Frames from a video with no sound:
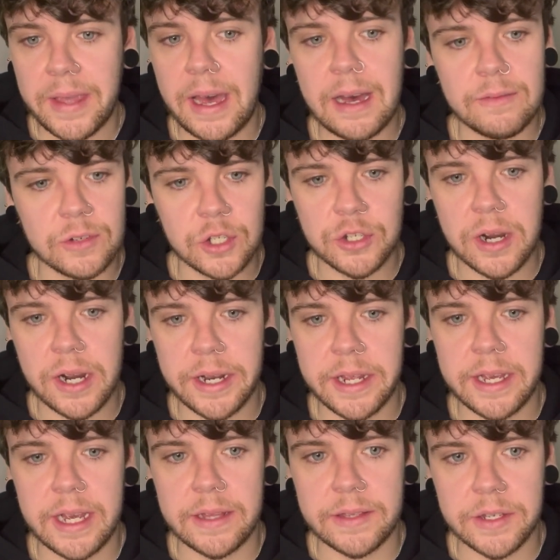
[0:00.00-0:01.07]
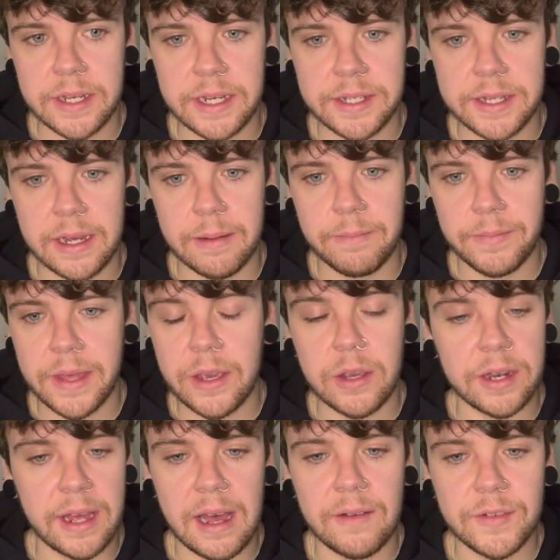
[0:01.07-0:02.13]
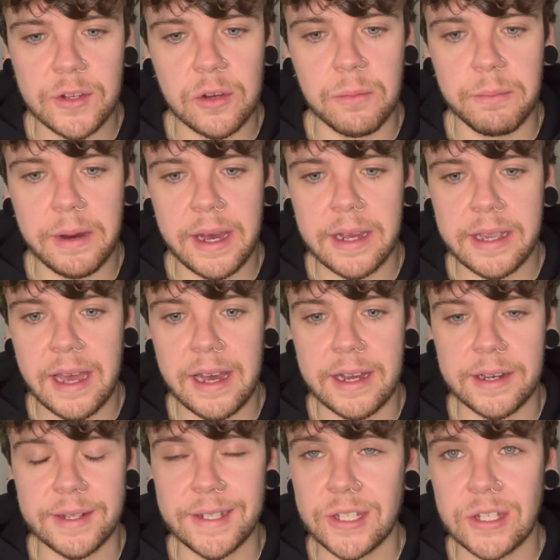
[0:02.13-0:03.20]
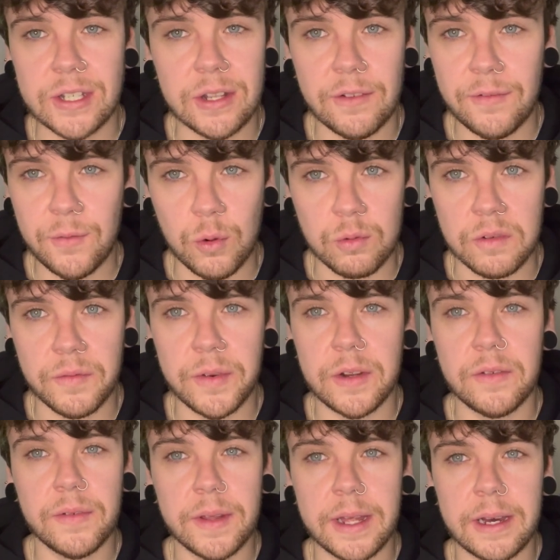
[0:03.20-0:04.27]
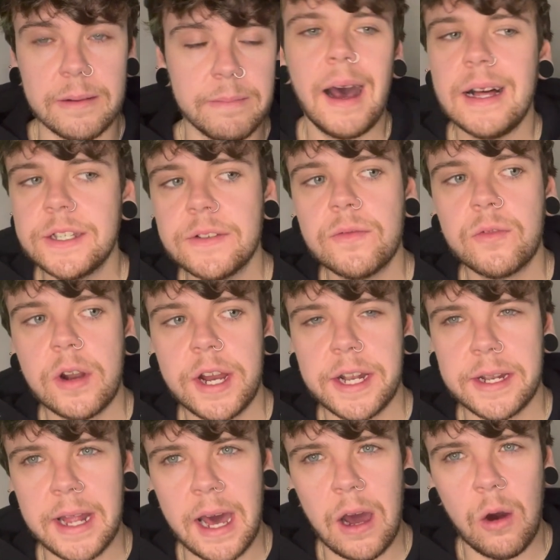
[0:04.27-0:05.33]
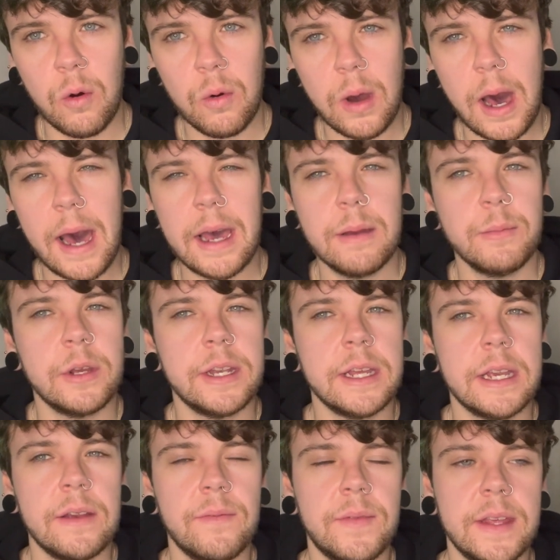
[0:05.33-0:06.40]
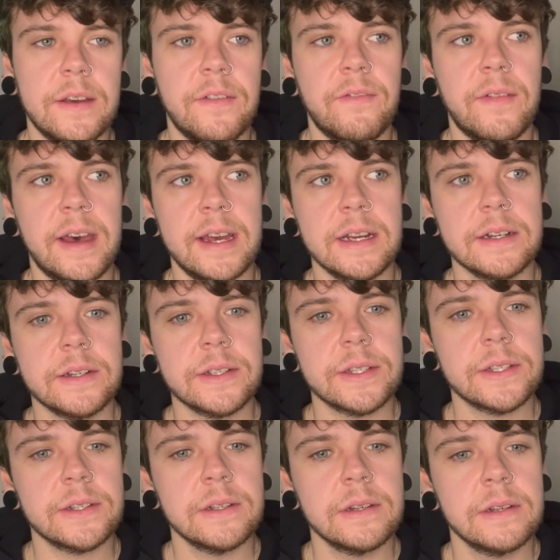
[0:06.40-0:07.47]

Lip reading: I haven't tried it yet in the daytime. You're going to have to come back and listen to the full review for that. As of right now, I'm going to give the effects.